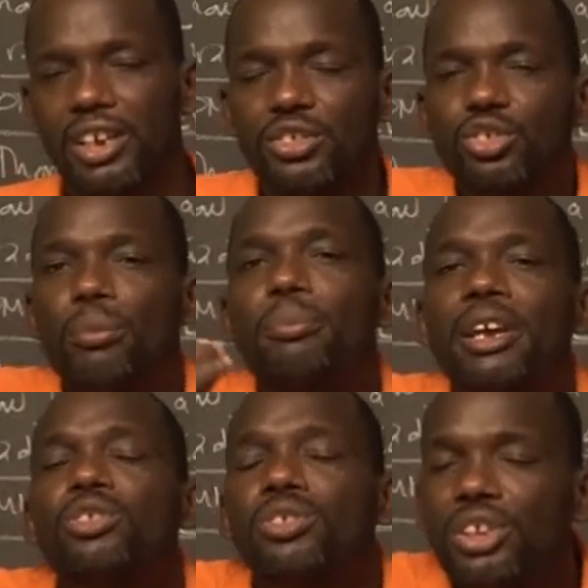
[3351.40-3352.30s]
So
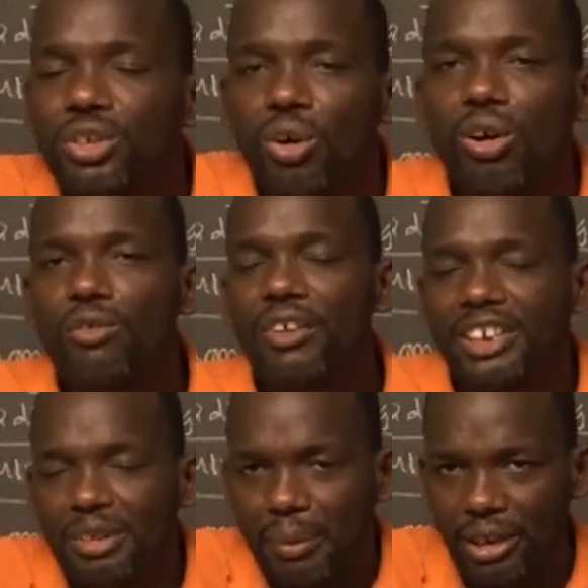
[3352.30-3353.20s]
make sure that you offer
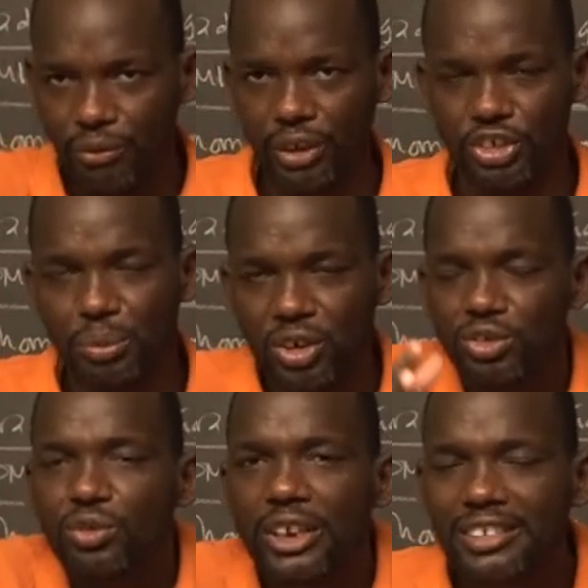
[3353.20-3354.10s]
it by faith,
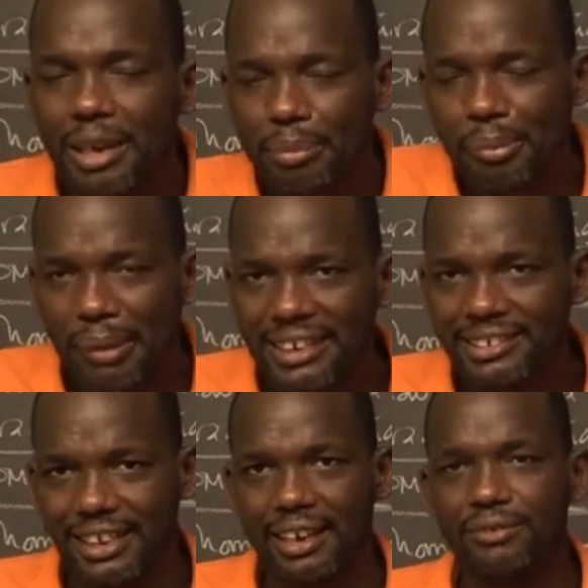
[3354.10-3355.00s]
because for example,
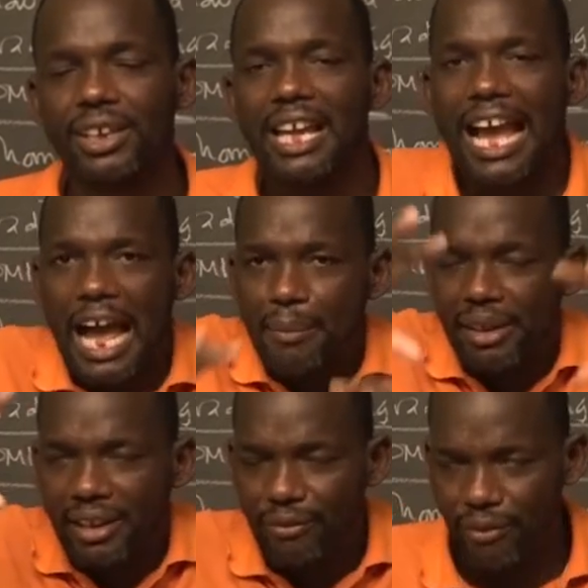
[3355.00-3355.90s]
myself, I'm
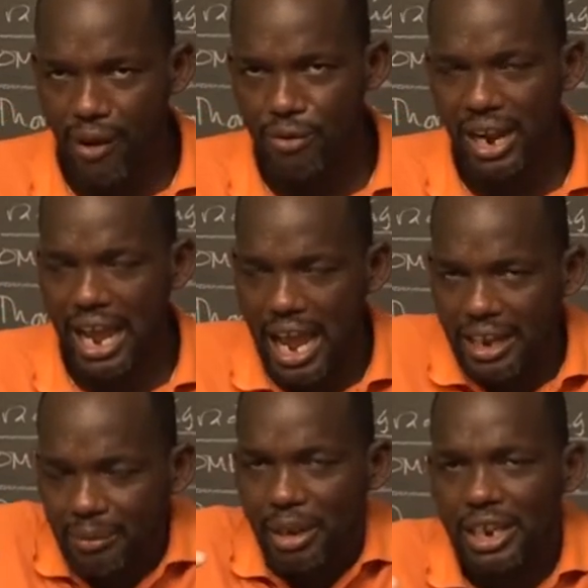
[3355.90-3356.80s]
a founder.
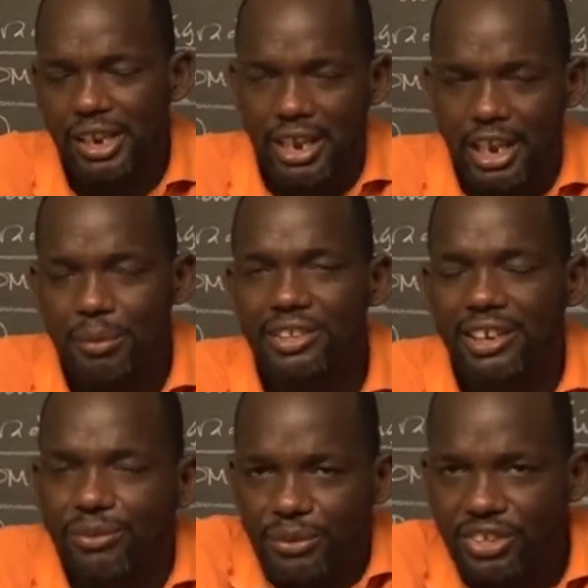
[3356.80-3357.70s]
It means
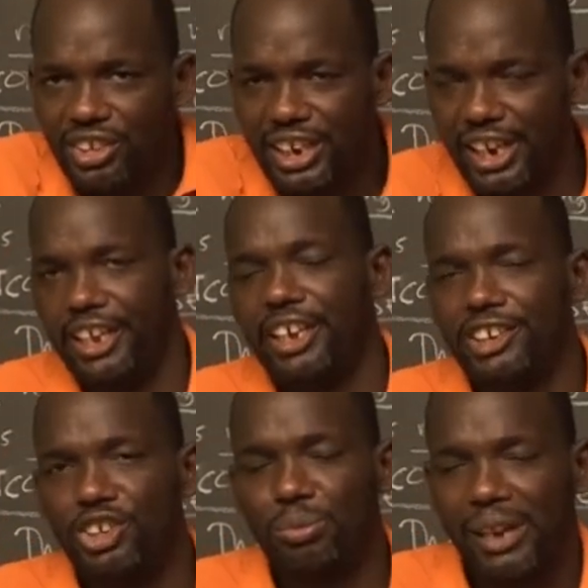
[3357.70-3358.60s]
that physically in
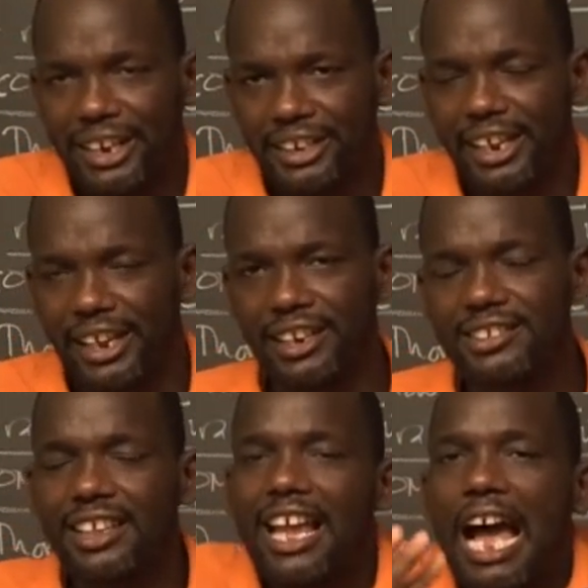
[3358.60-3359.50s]
this planet
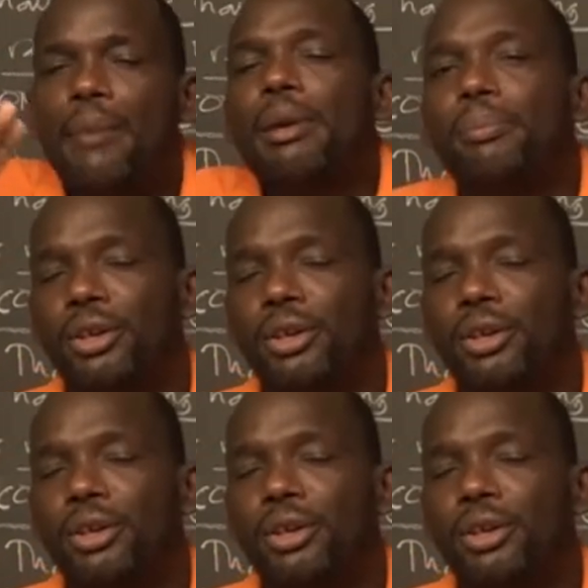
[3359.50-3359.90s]
Earth, I'm a